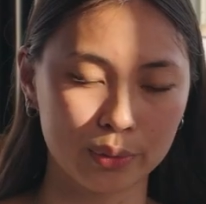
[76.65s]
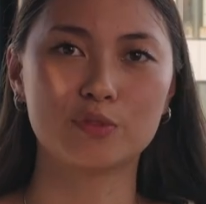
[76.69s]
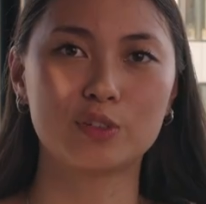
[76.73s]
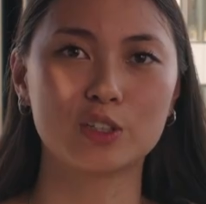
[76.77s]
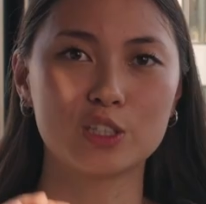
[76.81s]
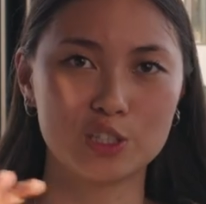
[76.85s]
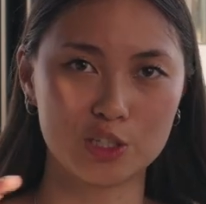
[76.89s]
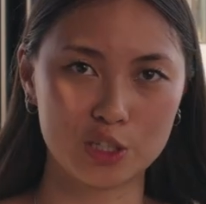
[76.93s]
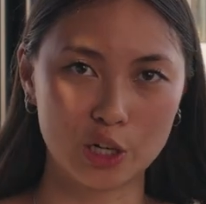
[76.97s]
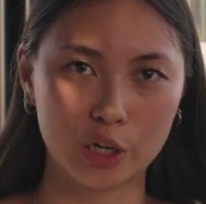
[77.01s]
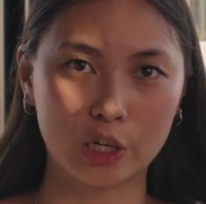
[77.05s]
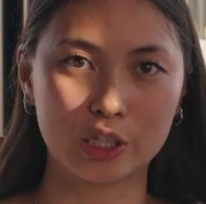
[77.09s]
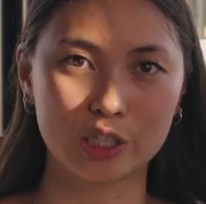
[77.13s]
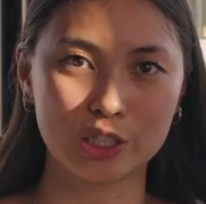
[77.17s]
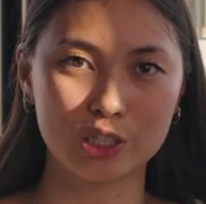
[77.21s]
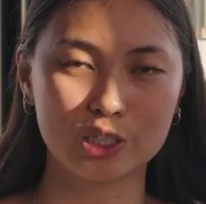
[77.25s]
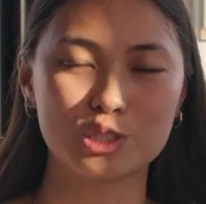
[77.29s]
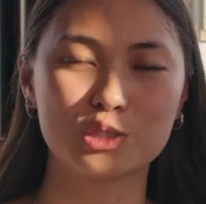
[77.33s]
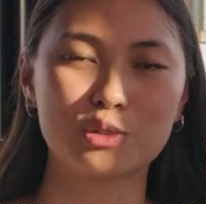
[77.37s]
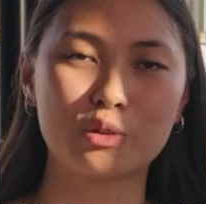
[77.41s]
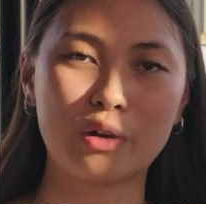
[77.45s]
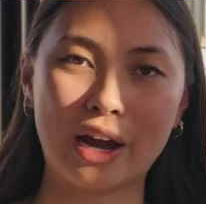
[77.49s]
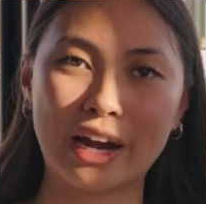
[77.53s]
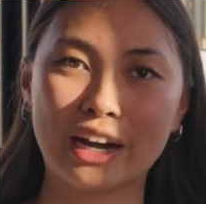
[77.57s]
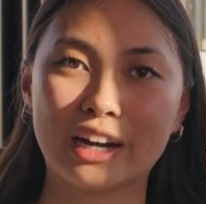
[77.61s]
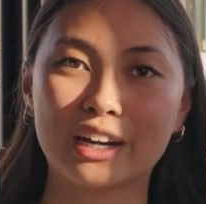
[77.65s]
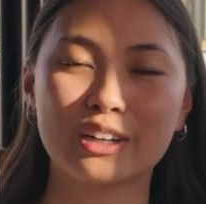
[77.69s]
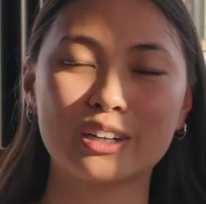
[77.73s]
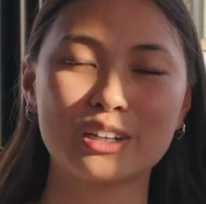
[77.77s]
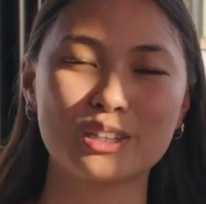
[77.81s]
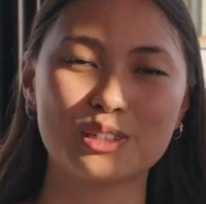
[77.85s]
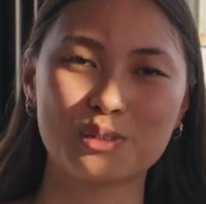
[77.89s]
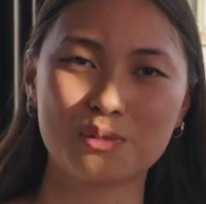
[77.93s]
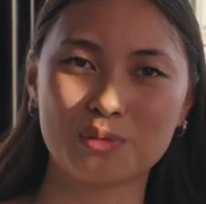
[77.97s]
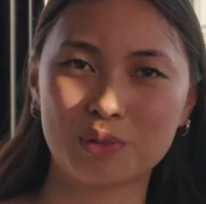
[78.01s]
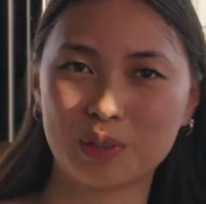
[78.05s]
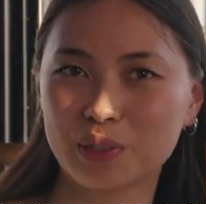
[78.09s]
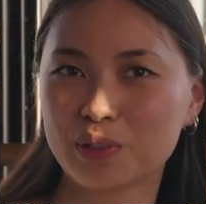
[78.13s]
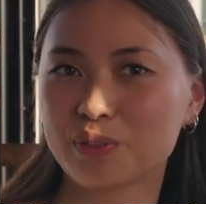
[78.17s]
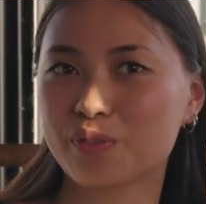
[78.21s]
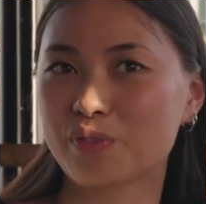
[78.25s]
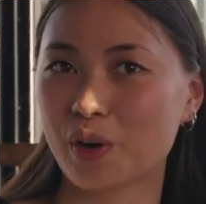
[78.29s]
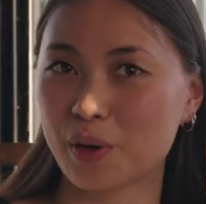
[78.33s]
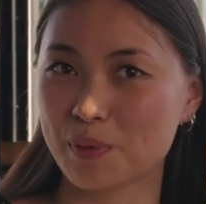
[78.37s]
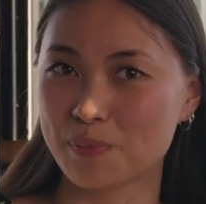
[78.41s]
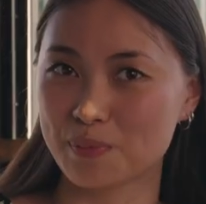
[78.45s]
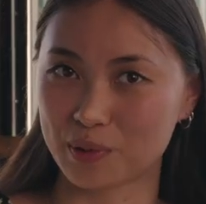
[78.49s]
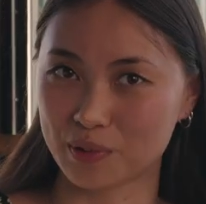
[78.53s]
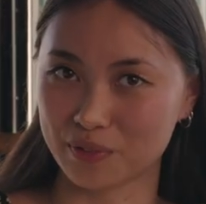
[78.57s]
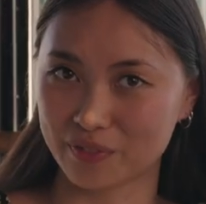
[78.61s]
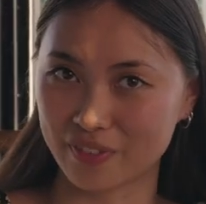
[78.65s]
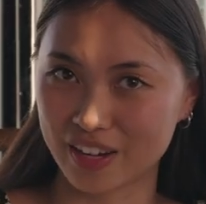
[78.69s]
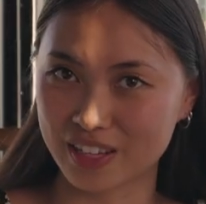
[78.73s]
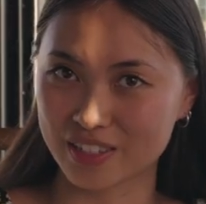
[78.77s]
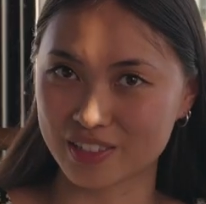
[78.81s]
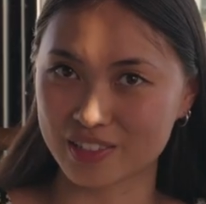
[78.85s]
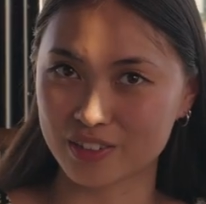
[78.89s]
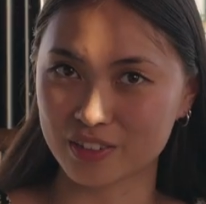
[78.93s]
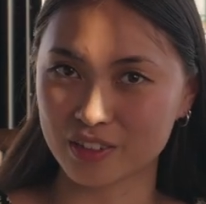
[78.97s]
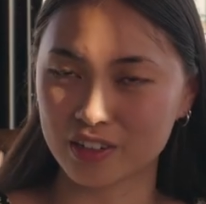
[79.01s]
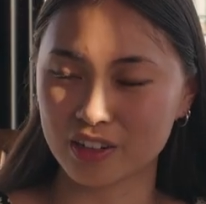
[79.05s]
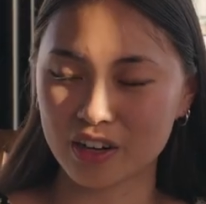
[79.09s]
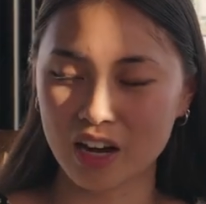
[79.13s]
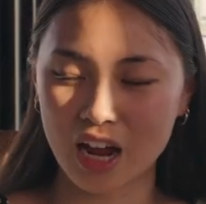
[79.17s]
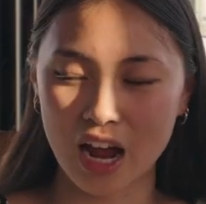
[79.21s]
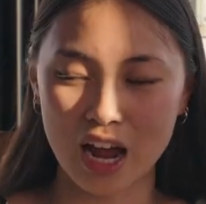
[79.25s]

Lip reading: For starters, Gregor is a really fun professor.